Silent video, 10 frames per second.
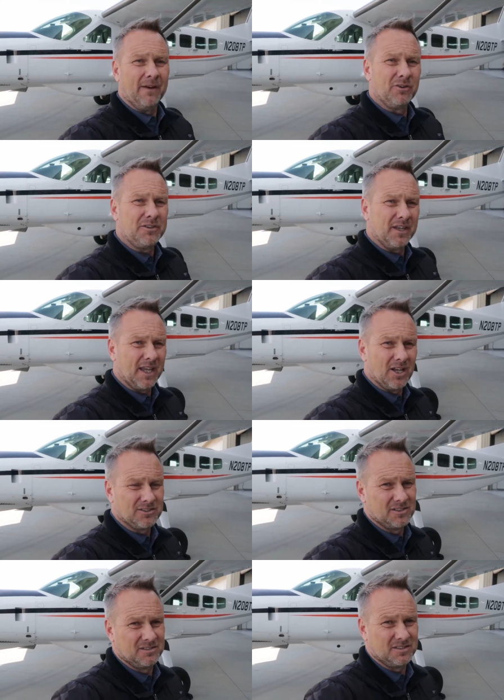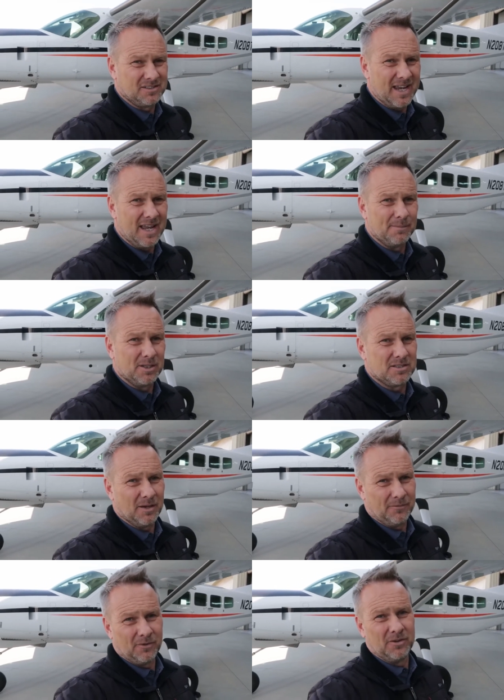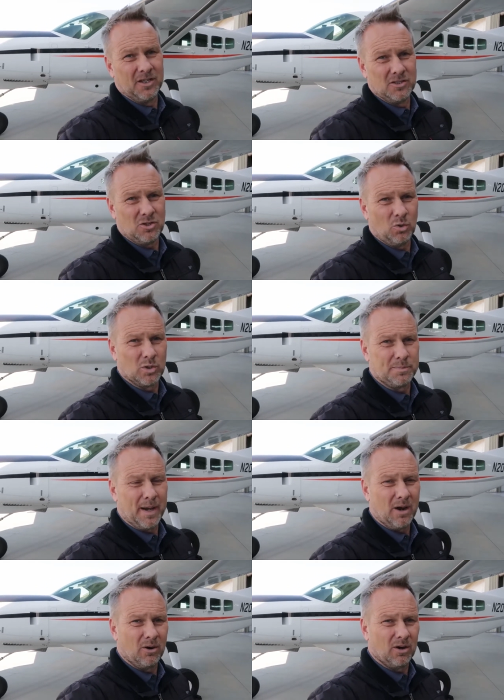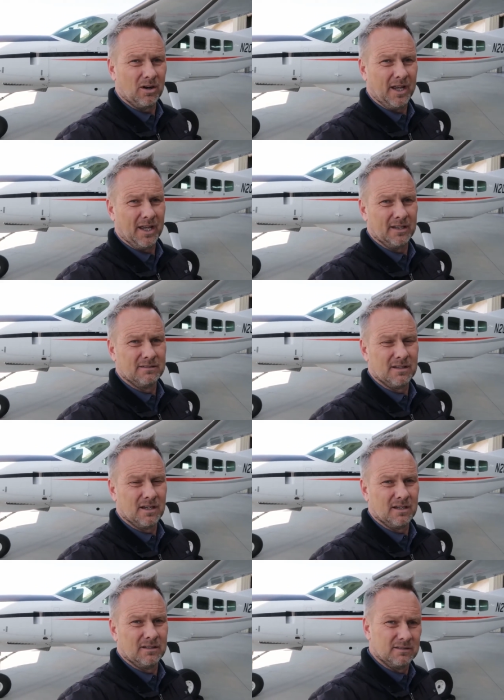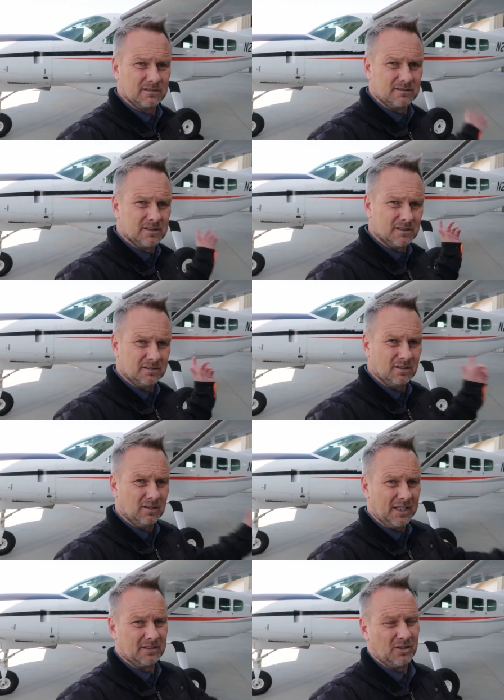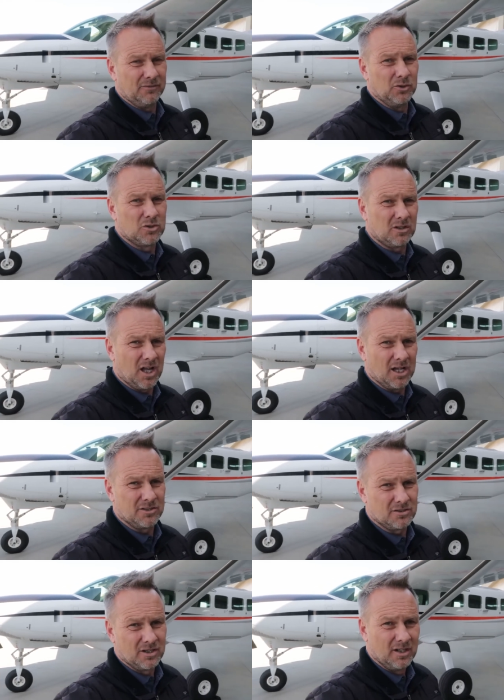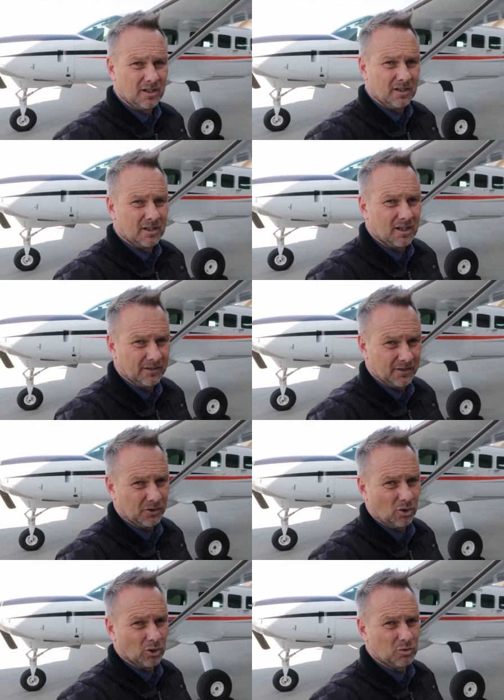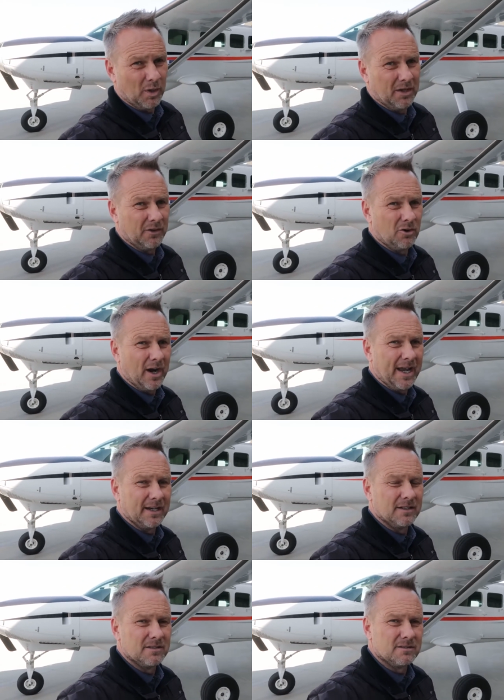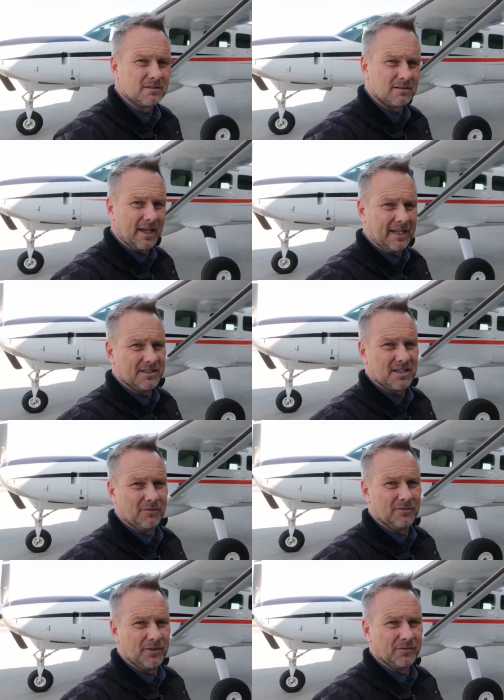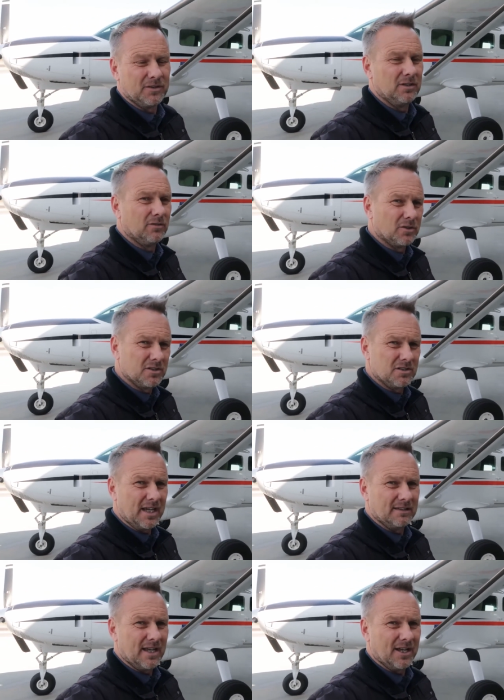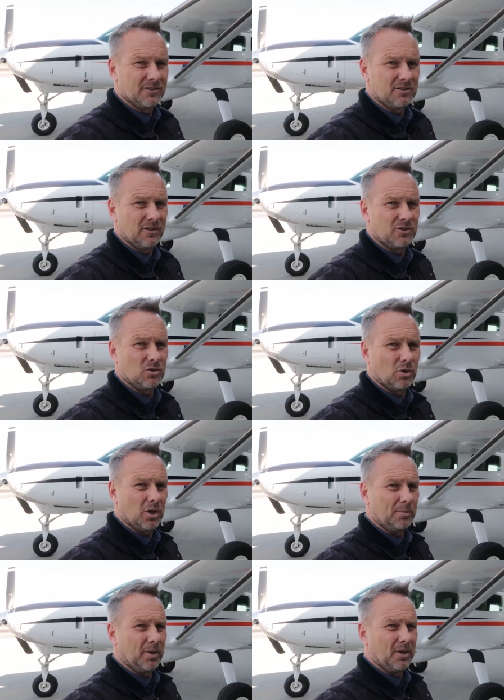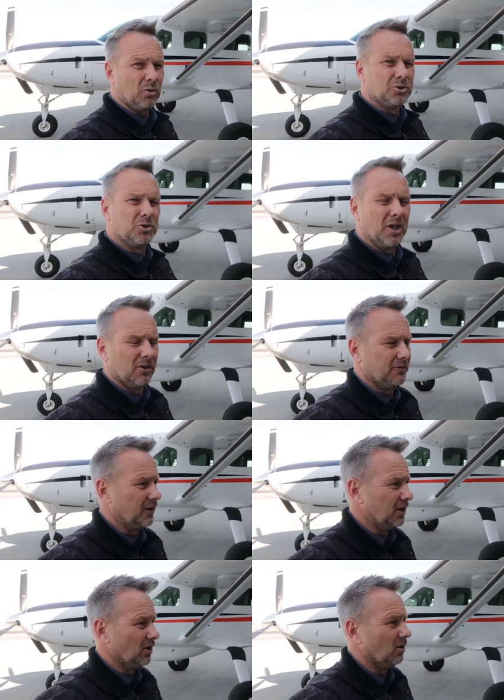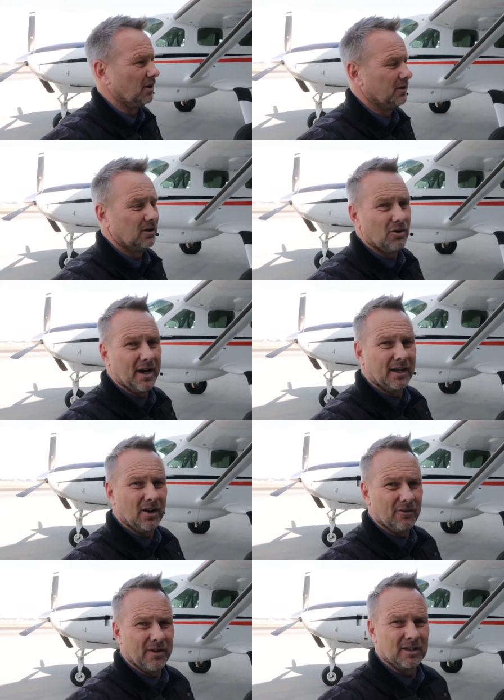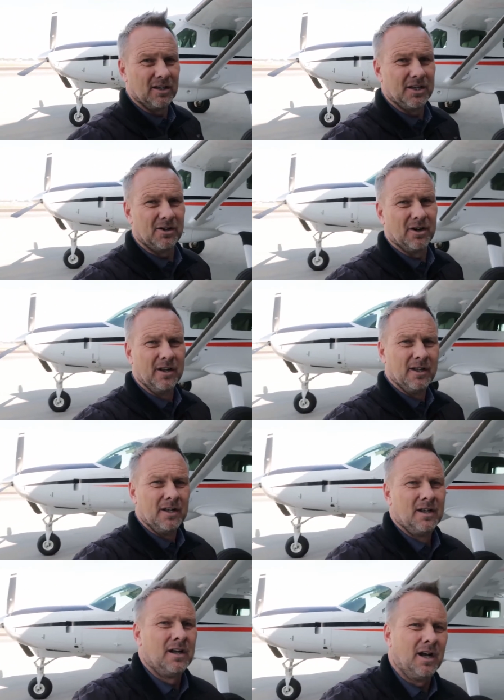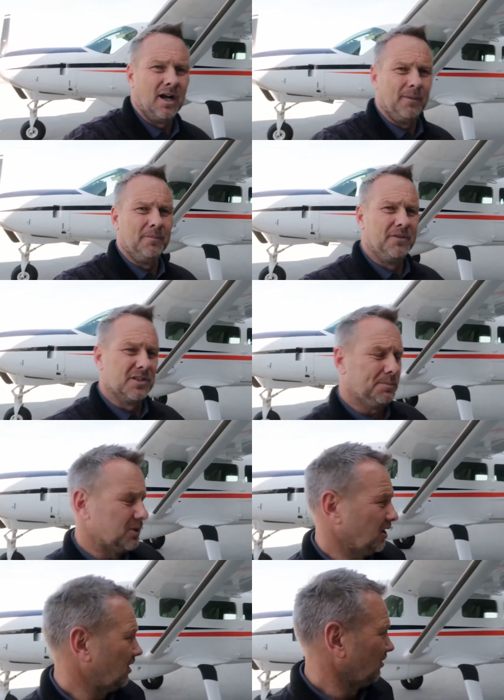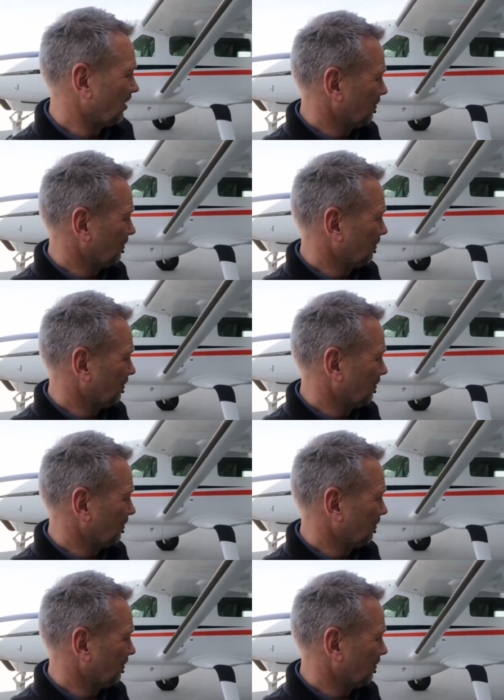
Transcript: everything else is the same except for the engine horsepower and uh, the, the length of the fuselage. And then the gross weight of the Grand is 8750 versus 8,000 on the short airplane. We'll do another video on the Grand Caravan later. Um, this particular